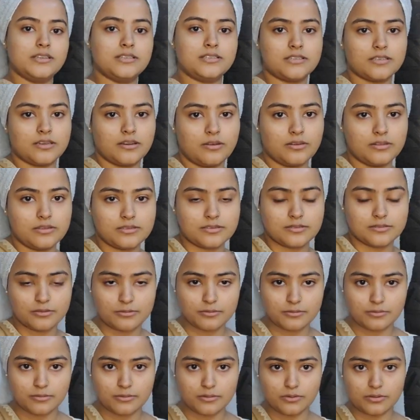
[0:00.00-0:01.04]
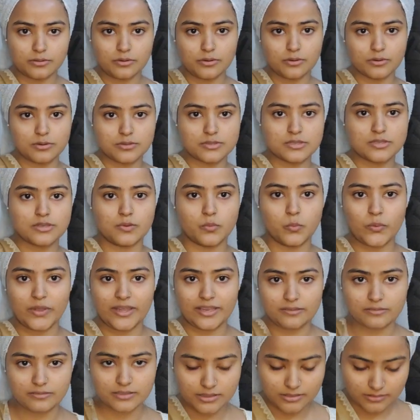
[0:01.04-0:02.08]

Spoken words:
It also goes well with